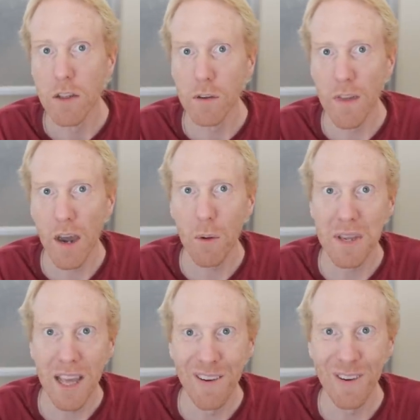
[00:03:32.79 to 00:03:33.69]
So now
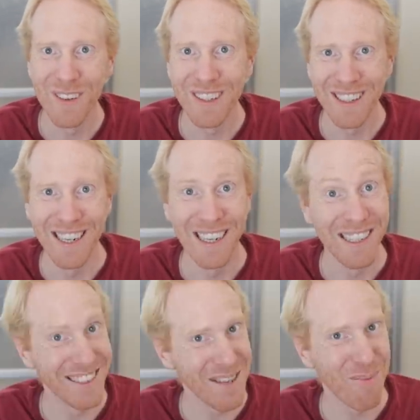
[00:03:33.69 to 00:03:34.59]
we can look
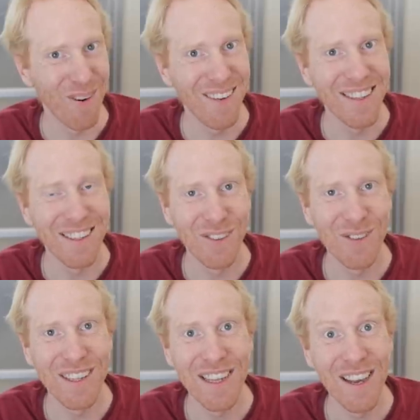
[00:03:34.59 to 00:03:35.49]
deeper
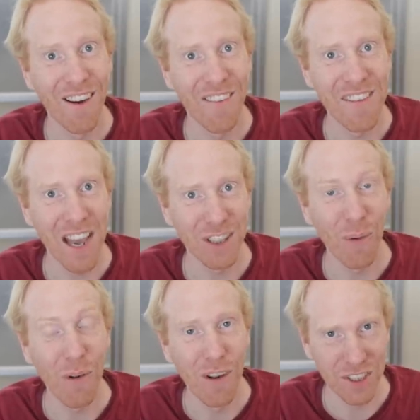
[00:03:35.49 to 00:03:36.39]
into the
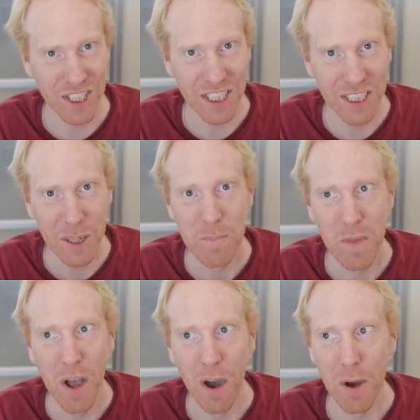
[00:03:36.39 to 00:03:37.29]
actual logic
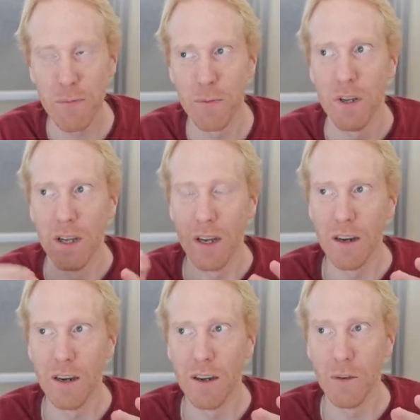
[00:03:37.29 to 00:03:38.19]
of
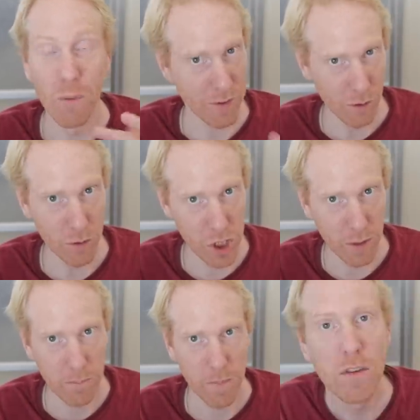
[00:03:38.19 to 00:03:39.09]

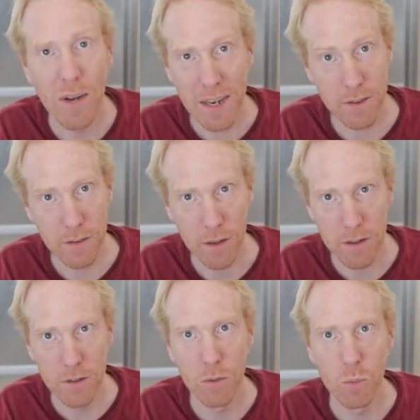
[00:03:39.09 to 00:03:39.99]
resolution. So let's
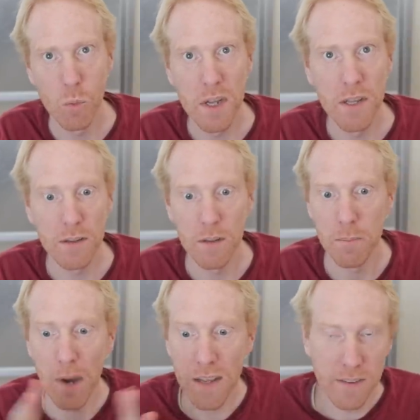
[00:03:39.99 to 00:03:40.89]
start with
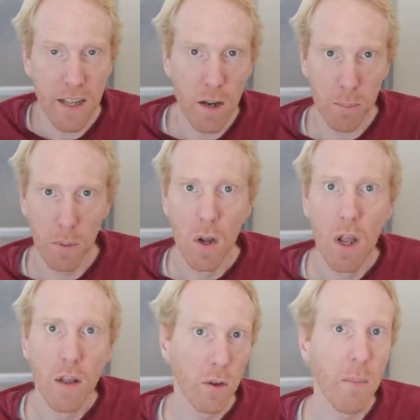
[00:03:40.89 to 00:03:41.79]
my setup.
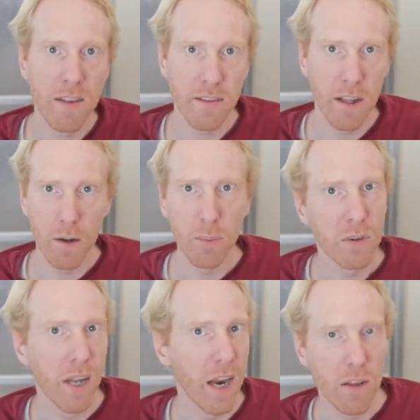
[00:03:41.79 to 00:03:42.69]
So my setup
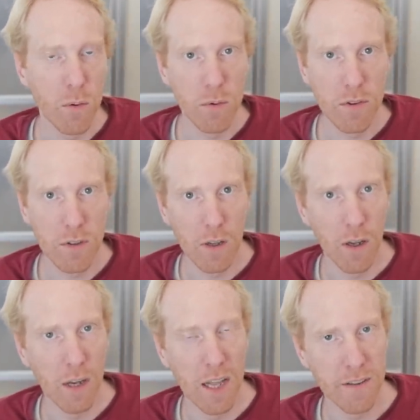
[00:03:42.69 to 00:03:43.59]
that I used
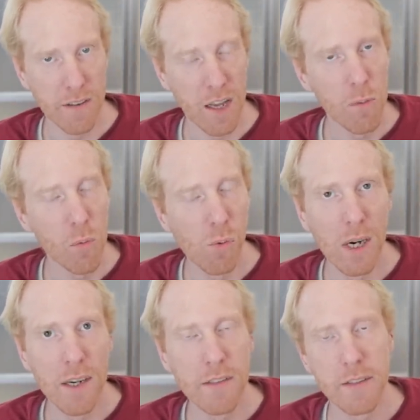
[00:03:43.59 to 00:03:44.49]
last time
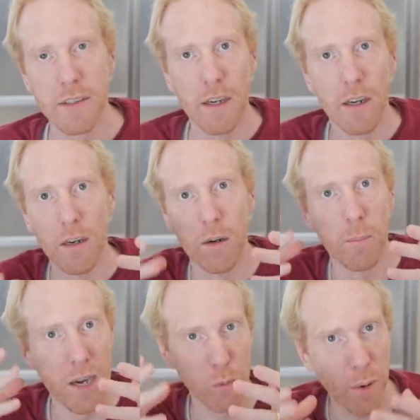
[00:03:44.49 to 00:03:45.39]
was
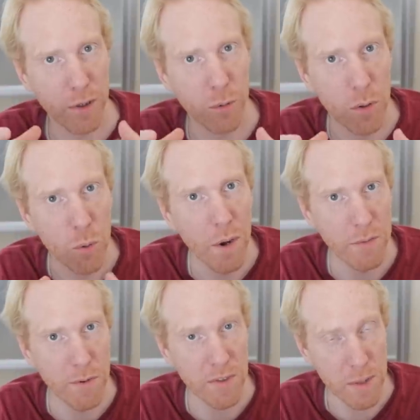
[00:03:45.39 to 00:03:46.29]
my Quattro
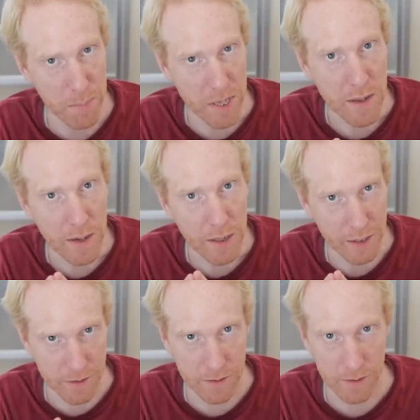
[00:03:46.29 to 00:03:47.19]
150P.
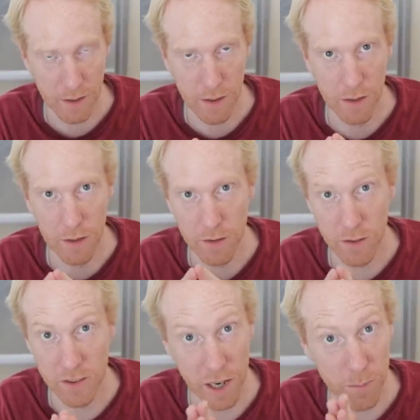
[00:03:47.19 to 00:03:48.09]
It's the
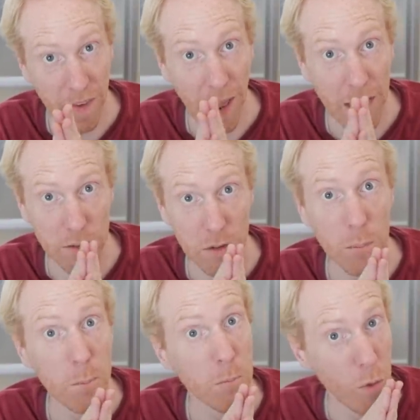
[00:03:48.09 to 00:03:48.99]
setup that has
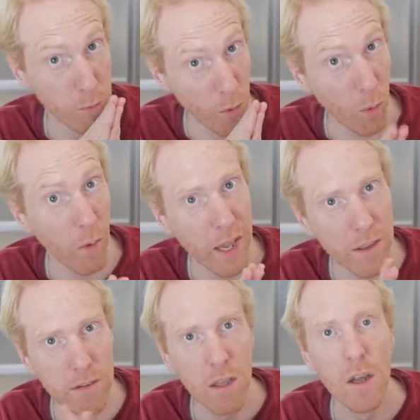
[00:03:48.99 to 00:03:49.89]
a focal
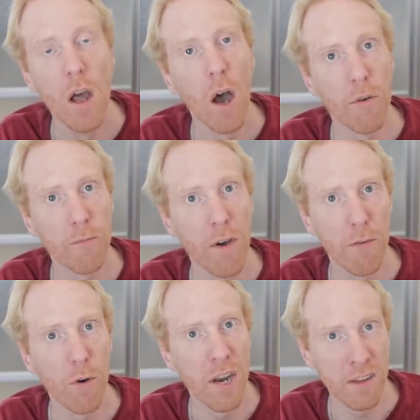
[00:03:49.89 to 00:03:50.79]
length of
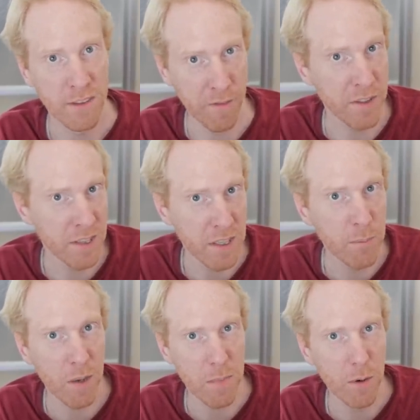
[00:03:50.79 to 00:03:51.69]

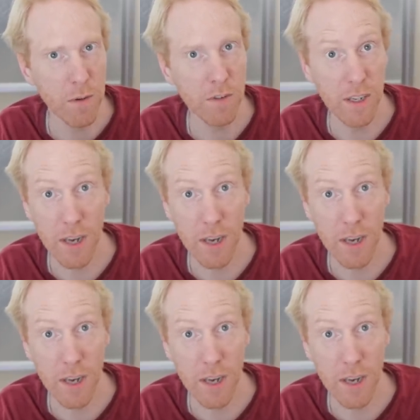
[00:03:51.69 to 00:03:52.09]
517 millimeters.